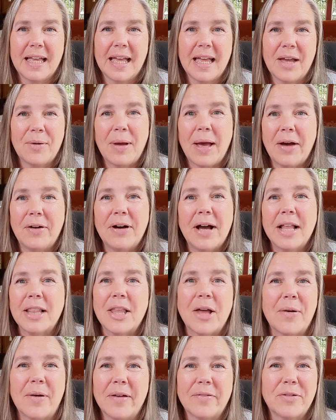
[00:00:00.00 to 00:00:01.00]
Well,
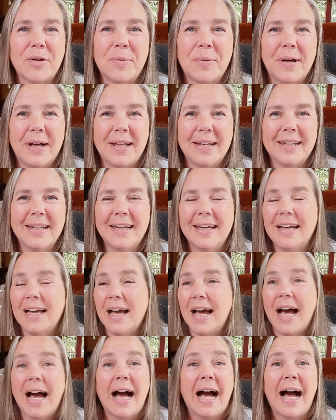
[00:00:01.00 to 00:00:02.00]
hello everyone.
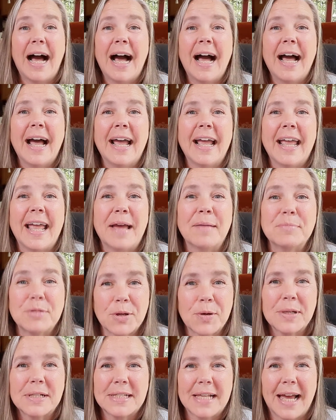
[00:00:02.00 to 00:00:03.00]
I am
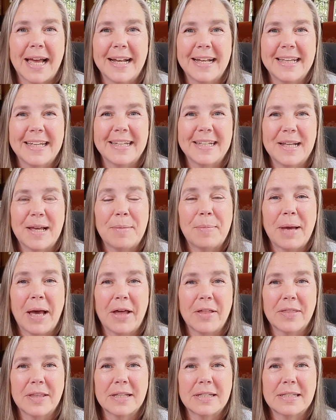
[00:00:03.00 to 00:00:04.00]
so excited
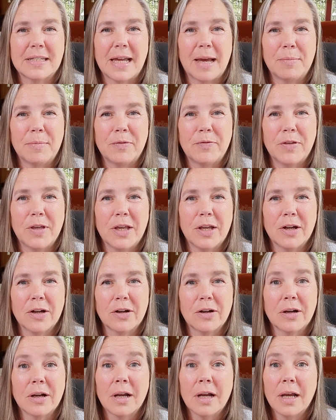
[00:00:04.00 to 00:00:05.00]
about this time of
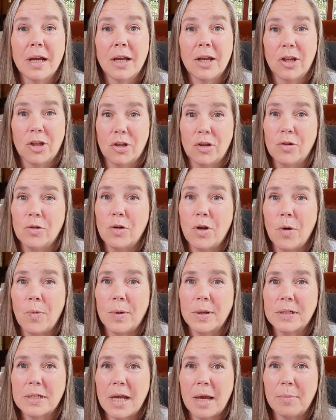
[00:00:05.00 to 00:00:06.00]
year. You know
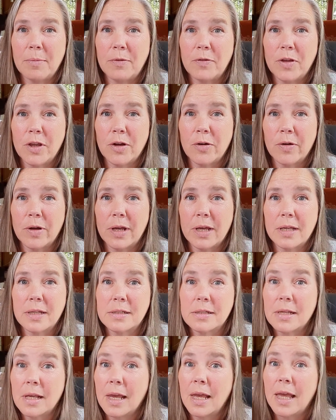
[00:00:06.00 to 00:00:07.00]
what time of year
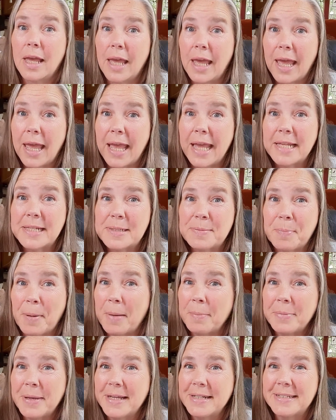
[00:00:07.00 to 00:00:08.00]
is. It's
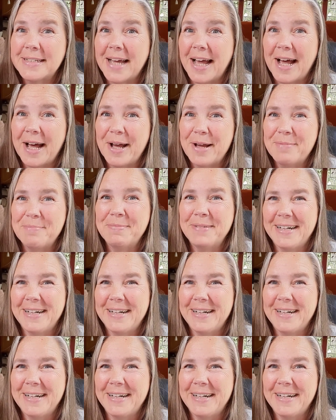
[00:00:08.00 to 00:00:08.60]
pumpkin time.